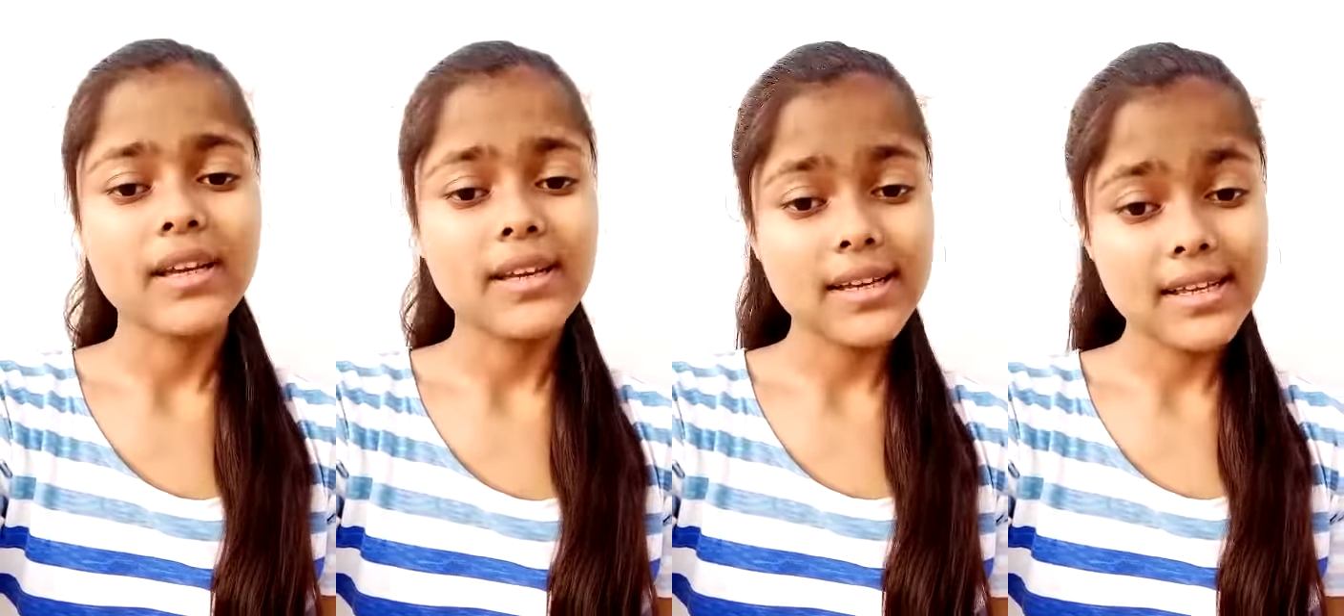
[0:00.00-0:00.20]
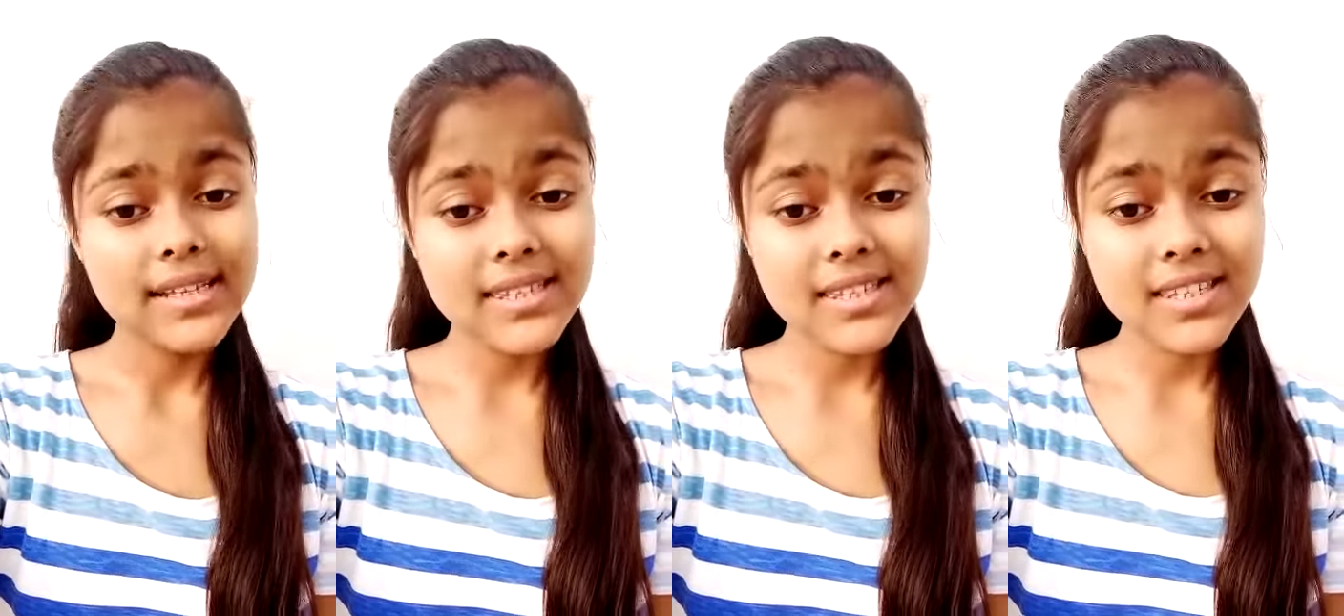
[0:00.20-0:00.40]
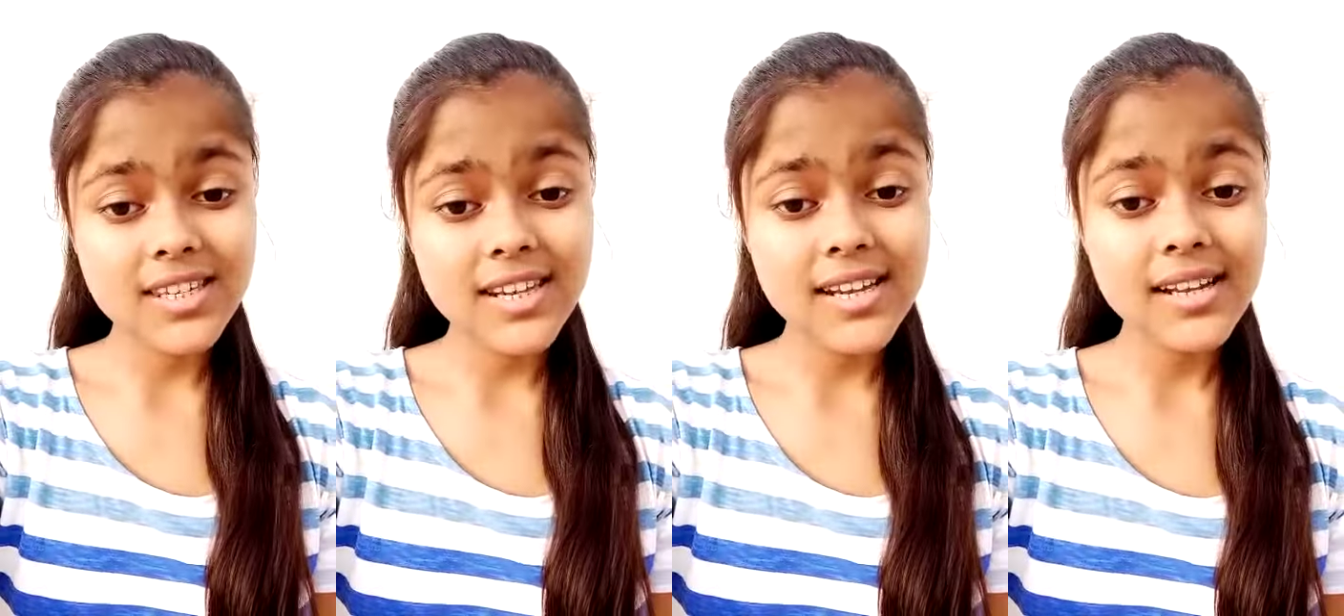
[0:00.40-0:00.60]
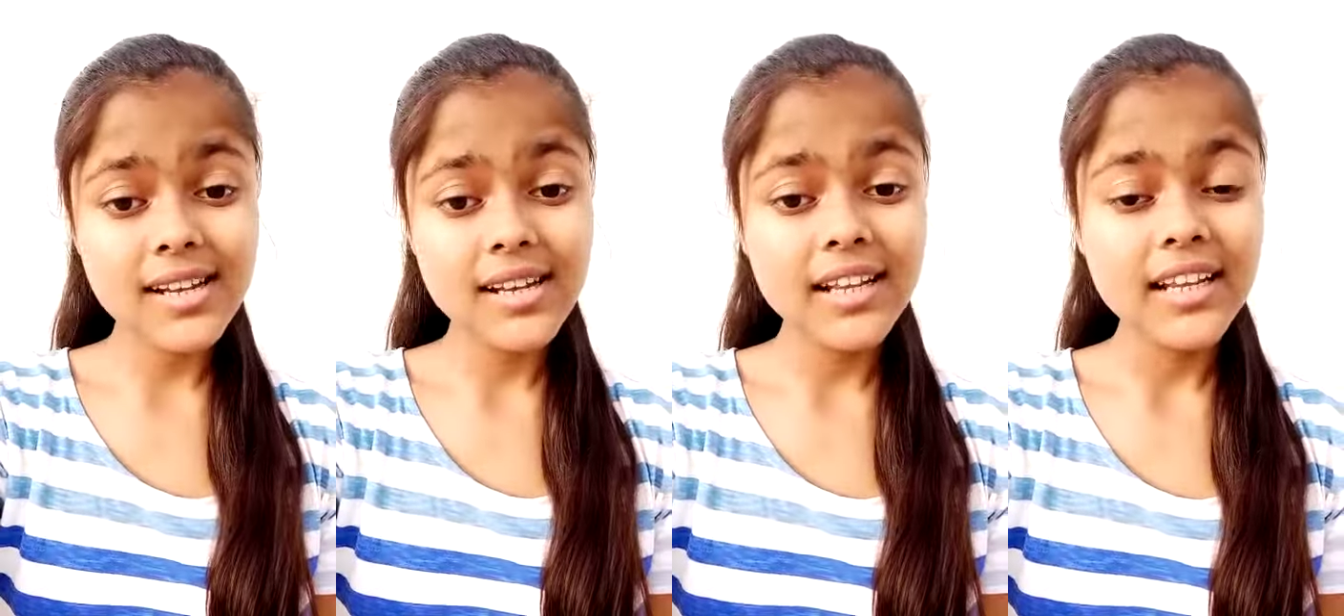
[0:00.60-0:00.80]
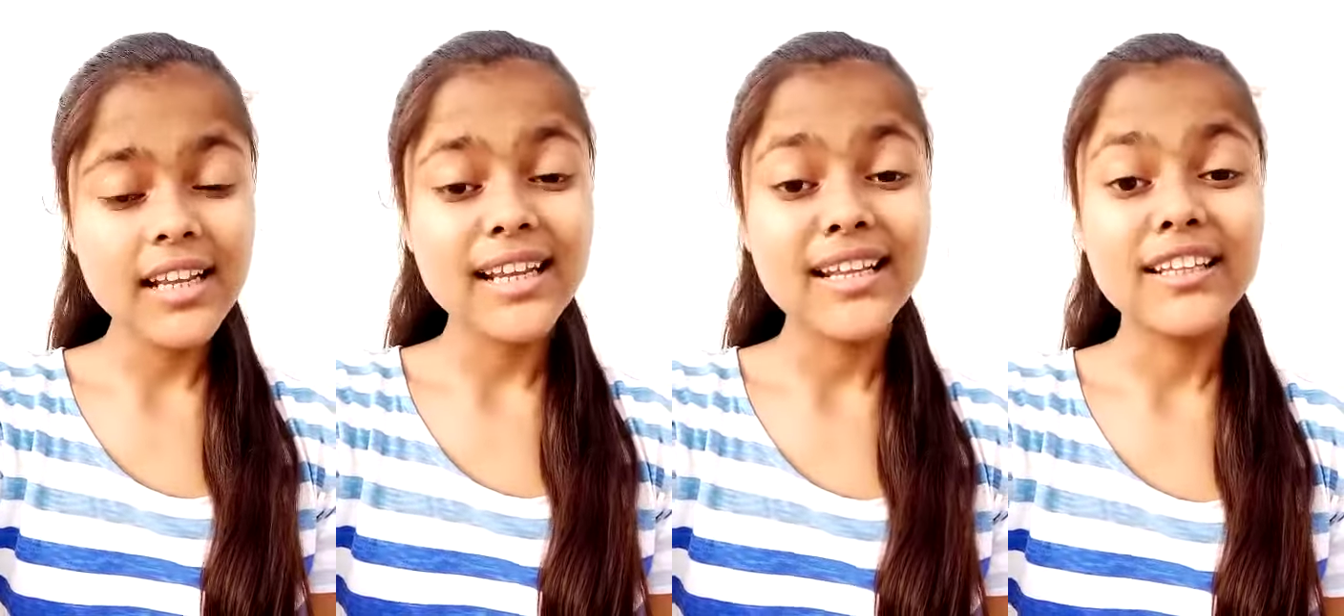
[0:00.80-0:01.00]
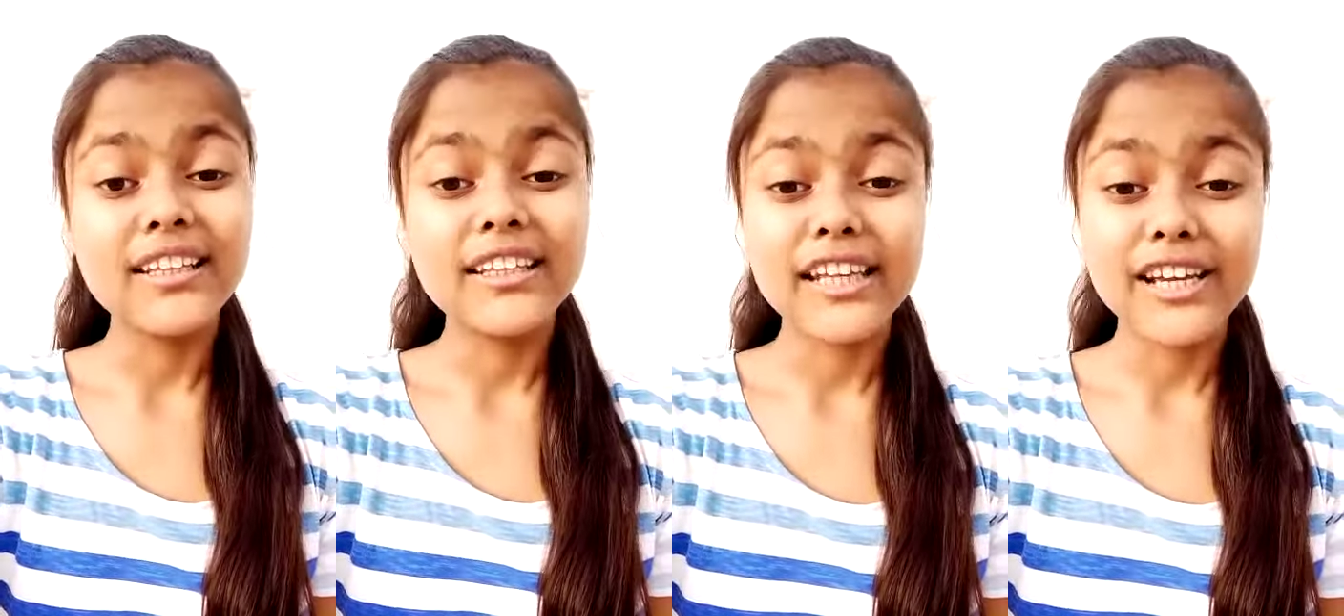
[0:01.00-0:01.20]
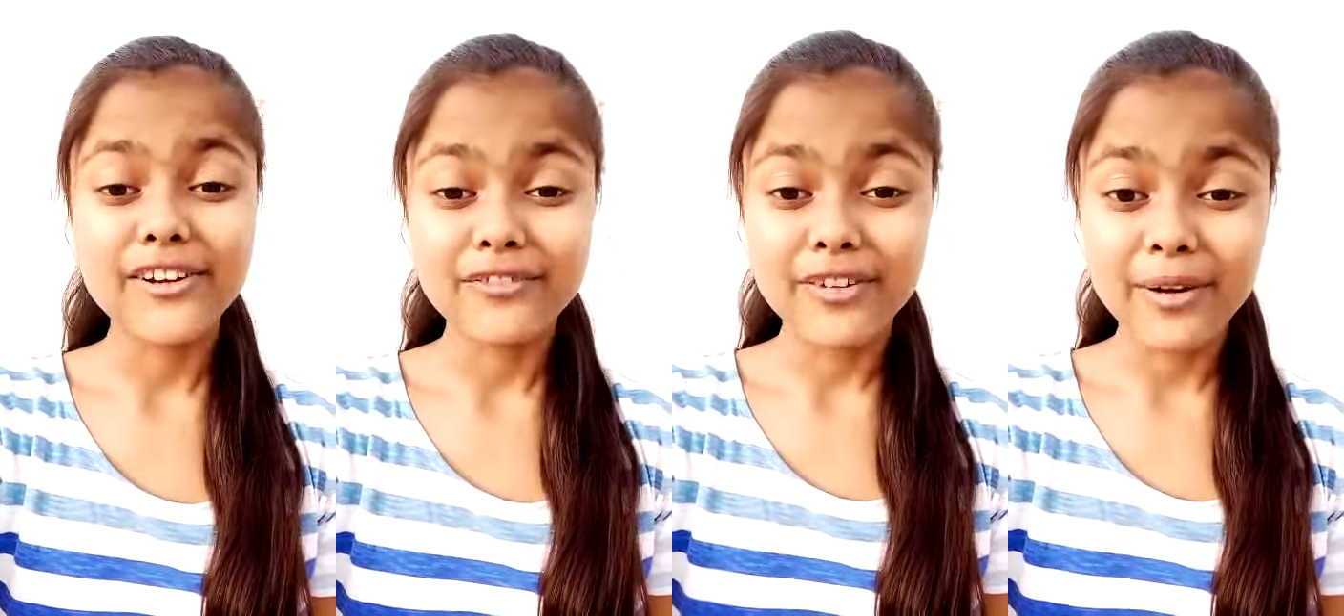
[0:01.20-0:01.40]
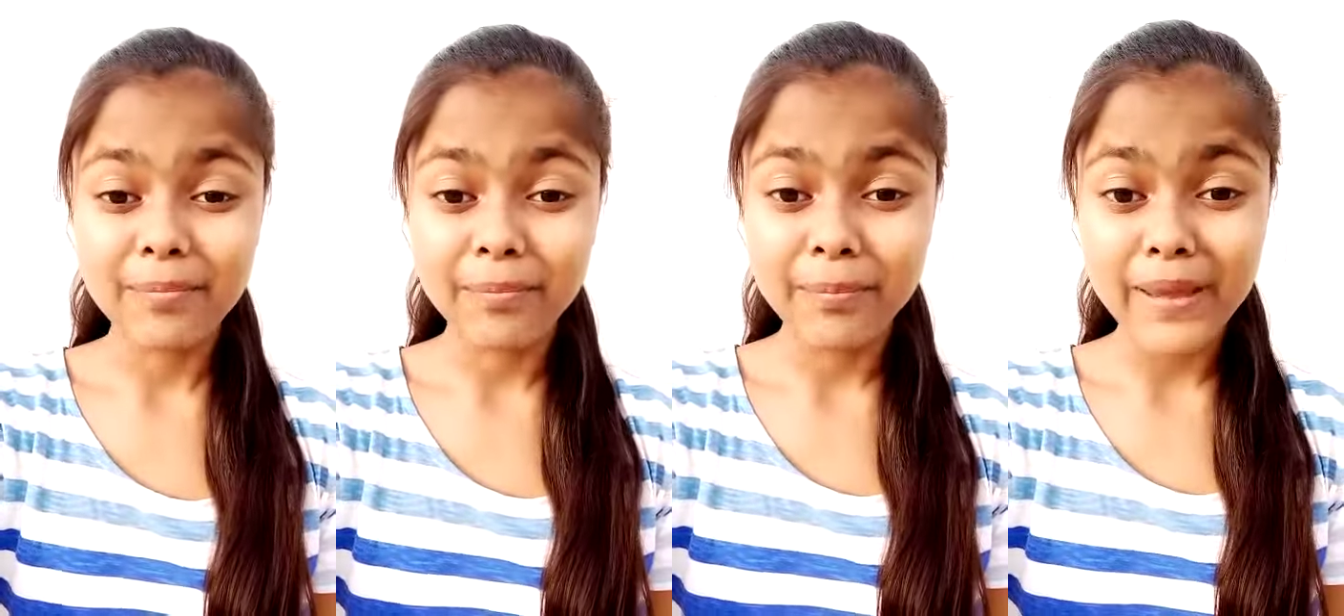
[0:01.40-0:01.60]
Still, there
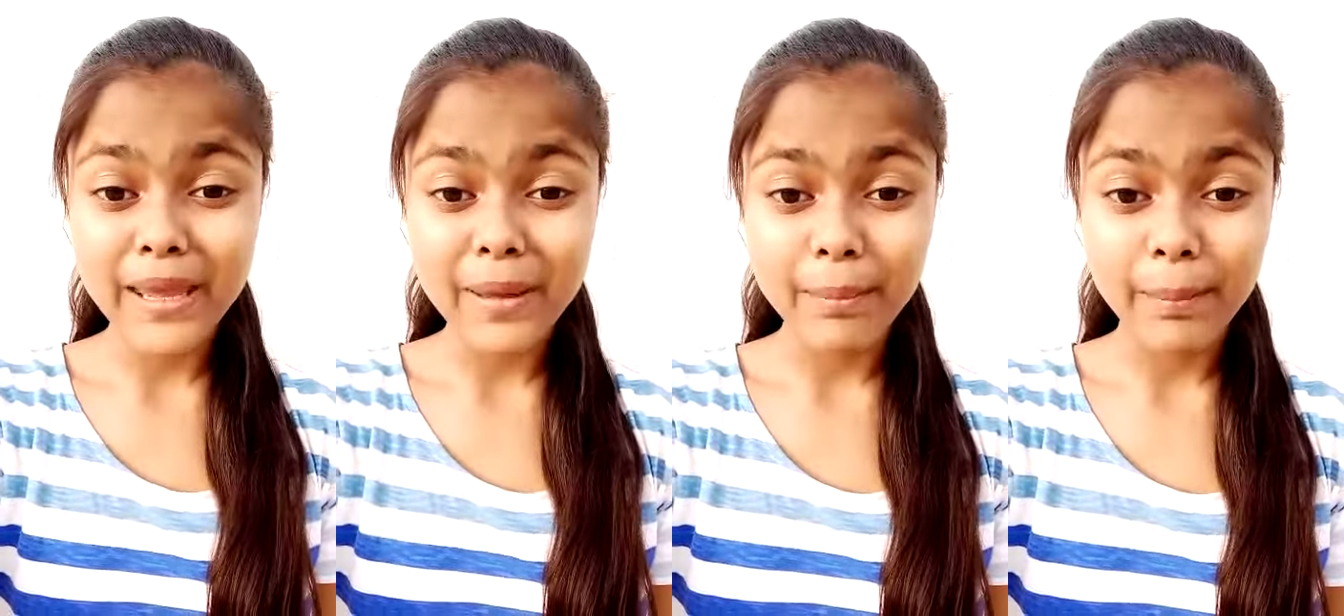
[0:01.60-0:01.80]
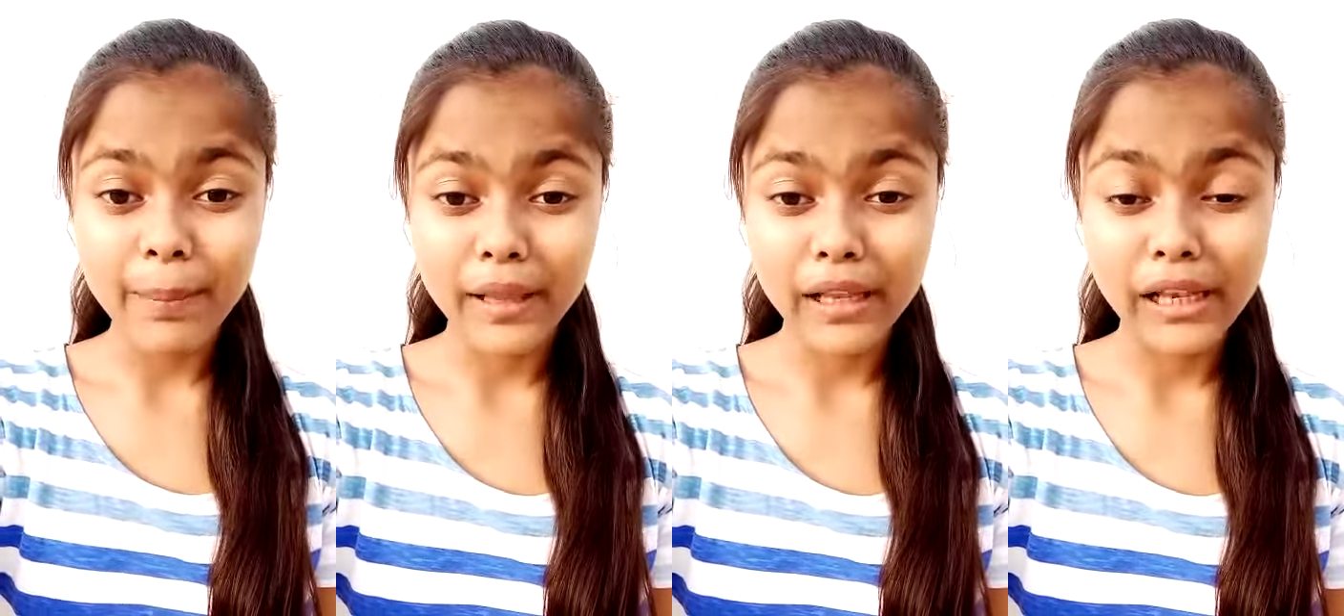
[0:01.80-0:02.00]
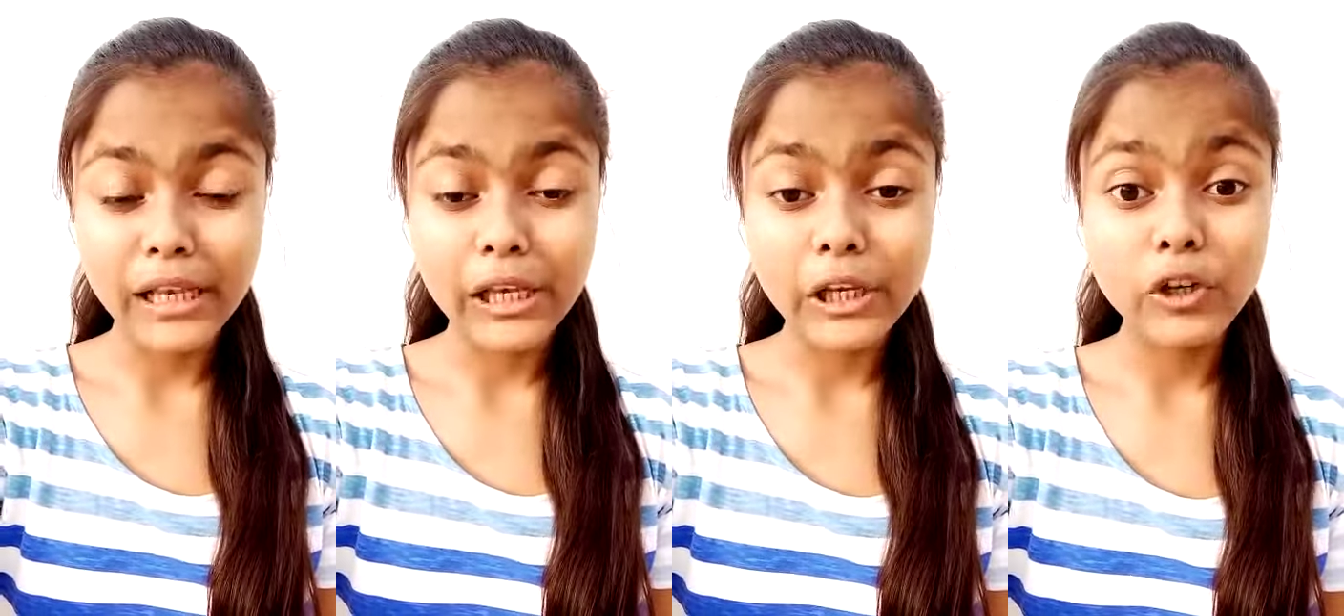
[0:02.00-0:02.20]
were people